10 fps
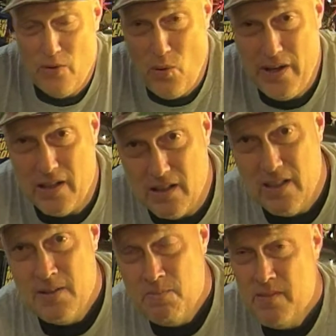in
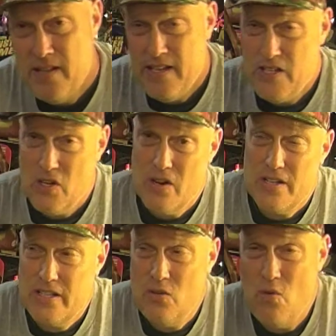foil, and they
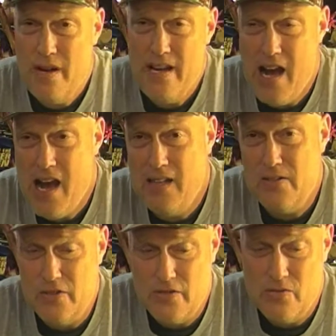charge
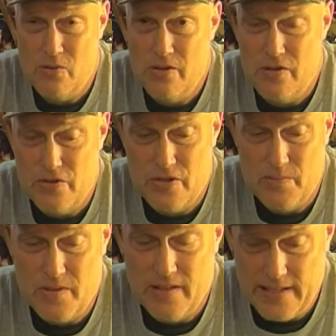$20 for it or
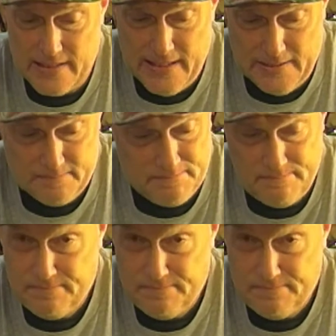something like that.